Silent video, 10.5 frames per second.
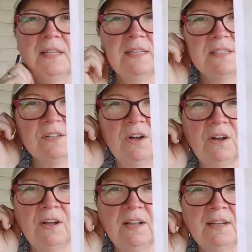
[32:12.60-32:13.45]
this
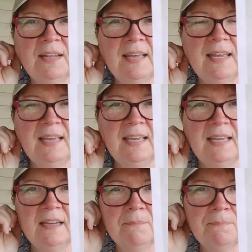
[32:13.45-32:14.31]
on
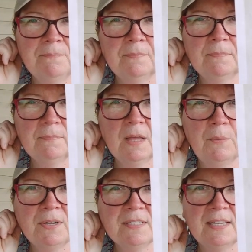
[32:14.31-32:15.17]
a, I
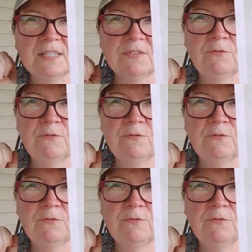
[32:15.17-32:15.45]
want to say it's